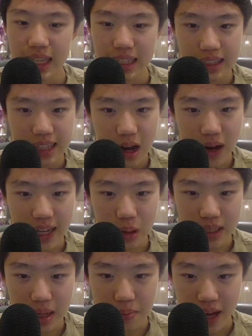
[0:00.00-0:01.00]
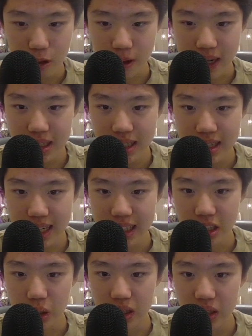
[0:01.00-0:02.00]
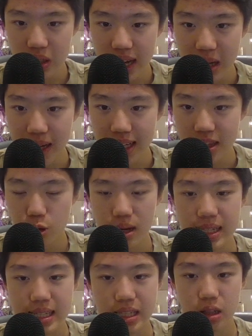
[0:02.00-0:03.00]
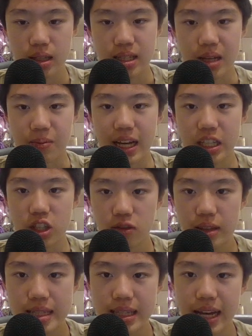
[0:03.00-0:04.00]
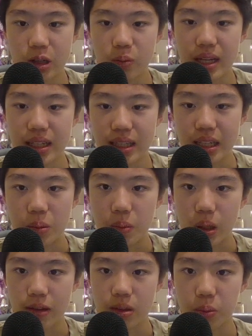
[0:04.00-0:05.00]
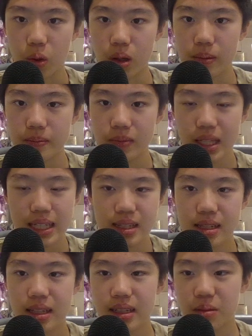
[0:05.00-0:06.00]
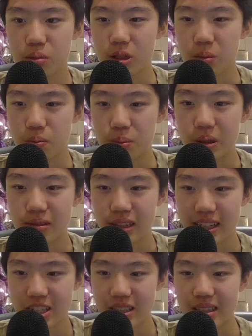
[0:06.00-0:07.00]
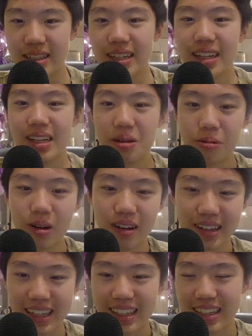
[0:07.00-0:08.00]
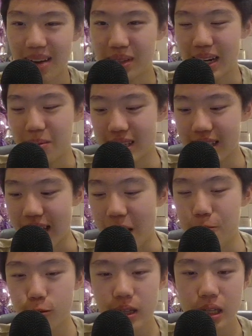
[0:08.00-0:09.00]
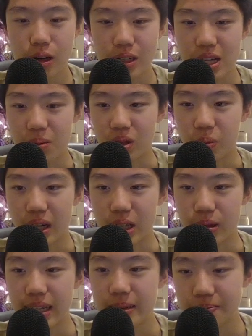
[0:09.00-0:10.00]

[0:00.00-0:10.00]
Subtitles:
I don't get back ranked because I can go here, and my threat is still the same. I give this ladder mate in the middle of the board. That's pretty beautiful, actually. Well, okay, I mean, I missed that. I'm really low on time here, by the way.